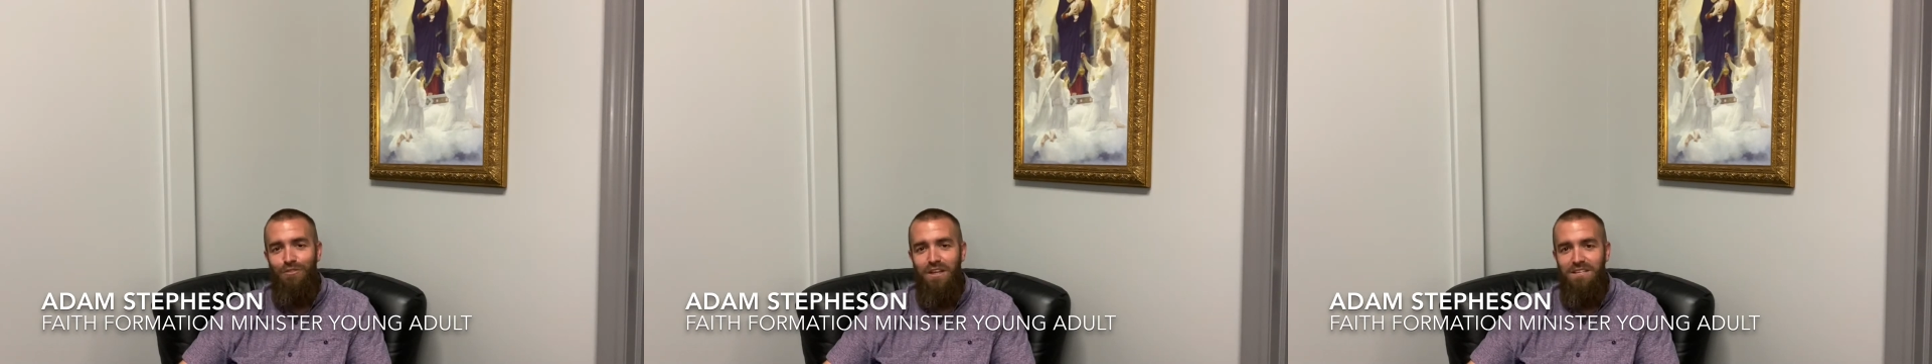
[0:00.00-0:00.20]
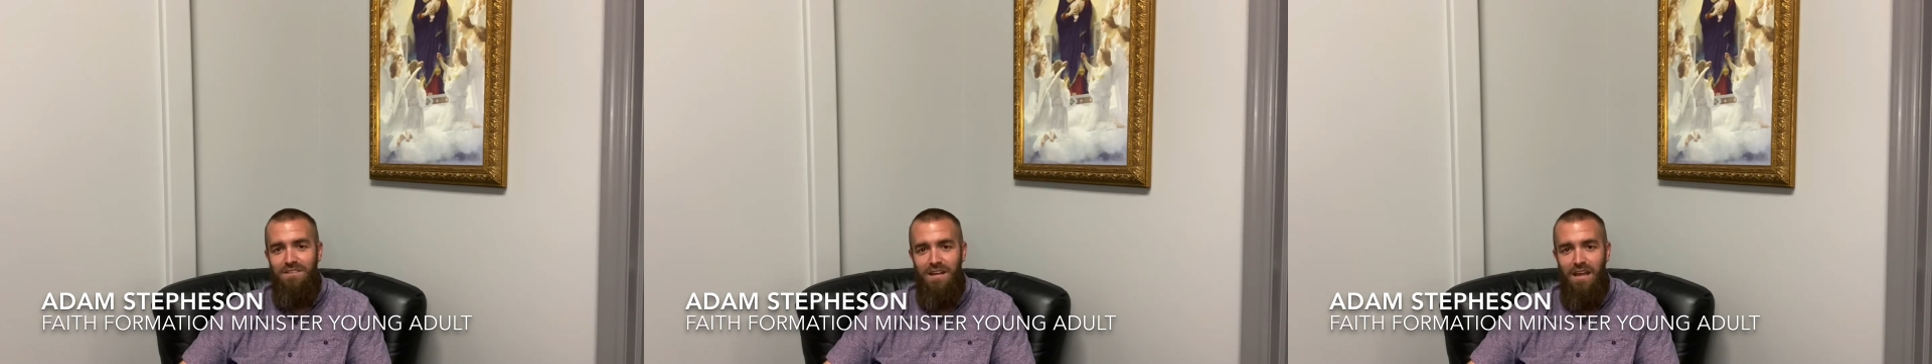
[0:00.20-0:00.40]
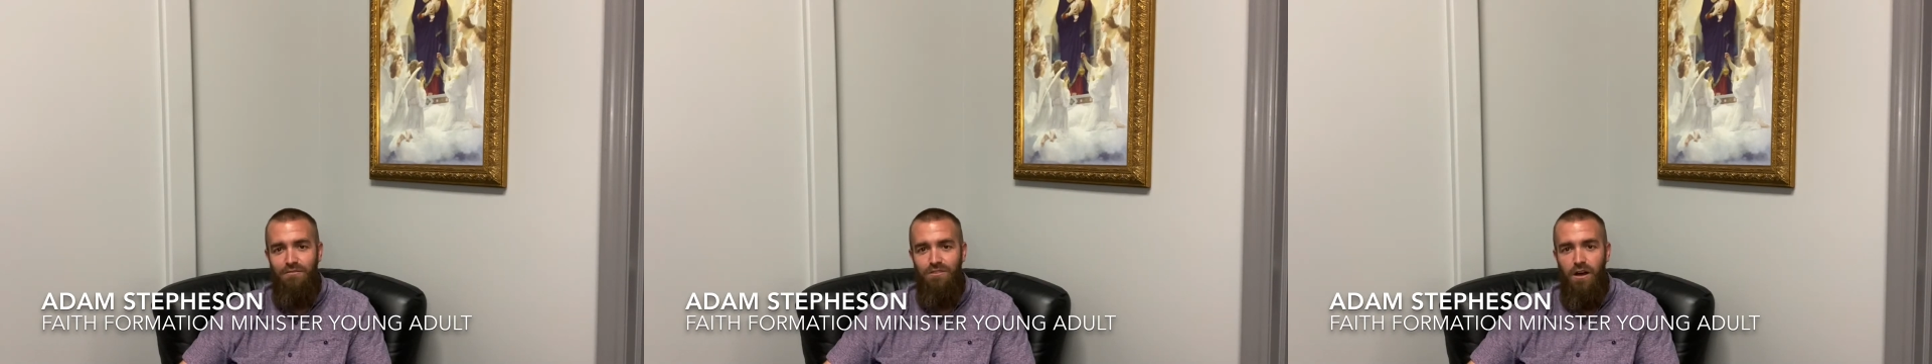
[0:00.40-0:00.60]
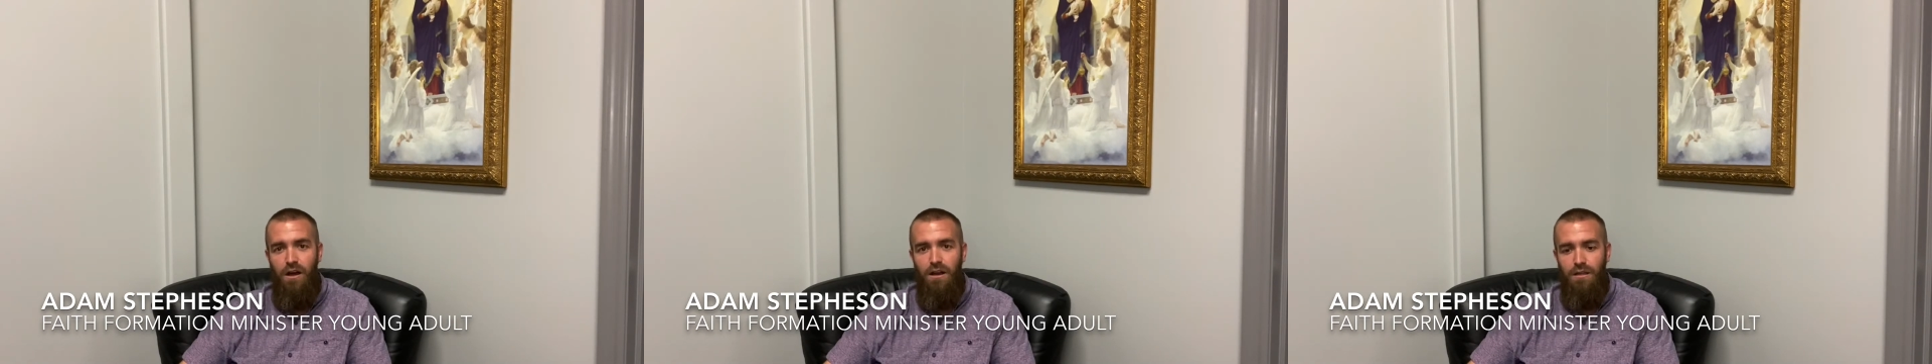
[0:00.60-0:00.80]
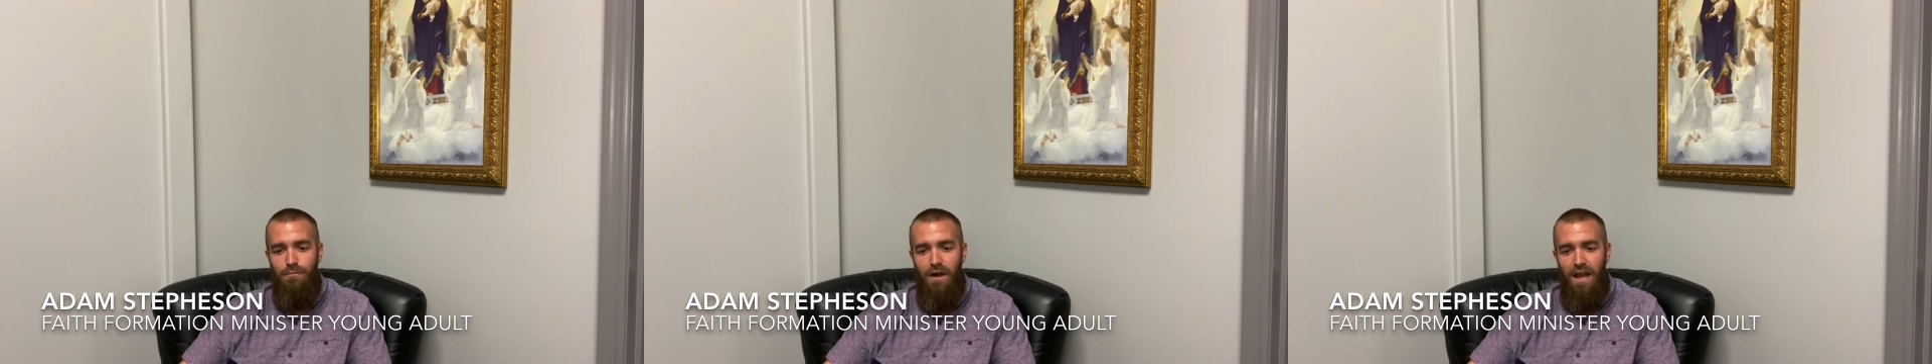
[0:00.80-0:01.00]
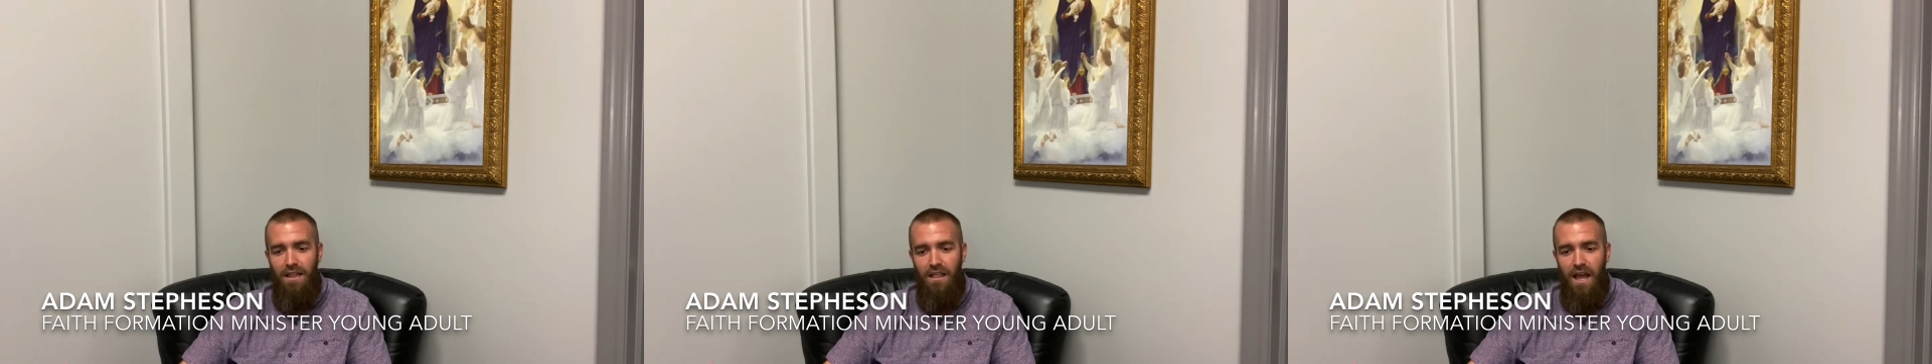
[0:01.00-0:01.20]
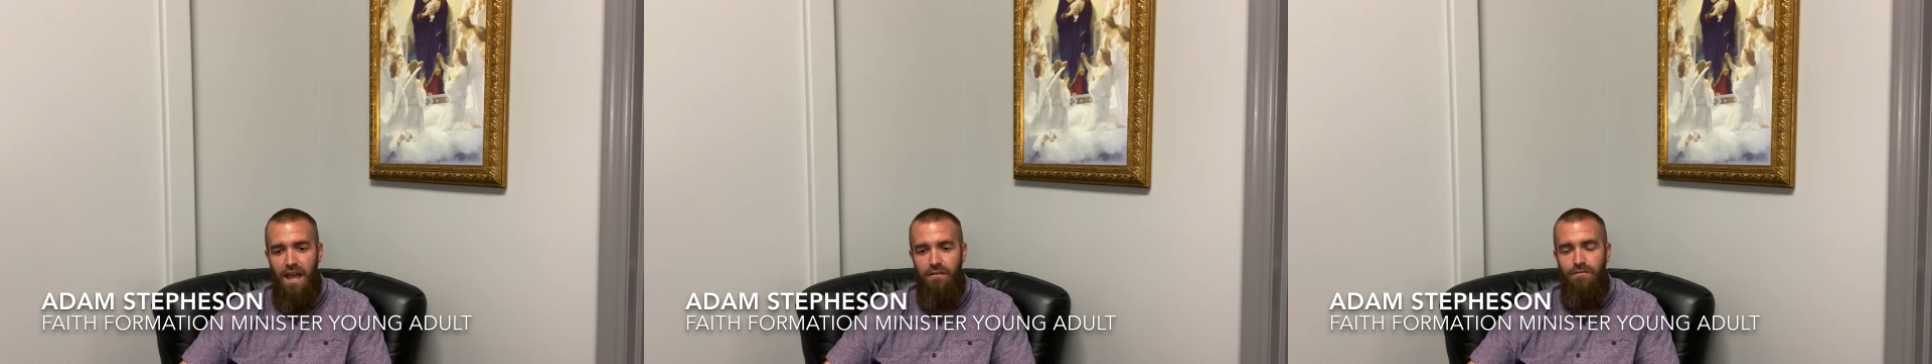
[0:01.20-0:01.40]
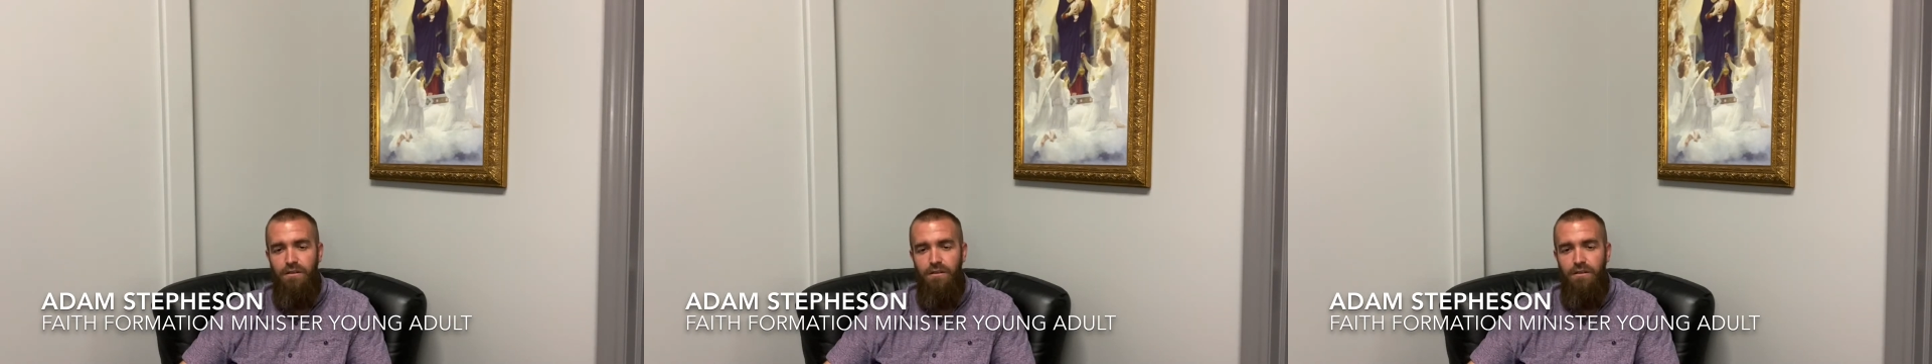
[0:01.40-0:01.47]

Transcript: things that i've done in my life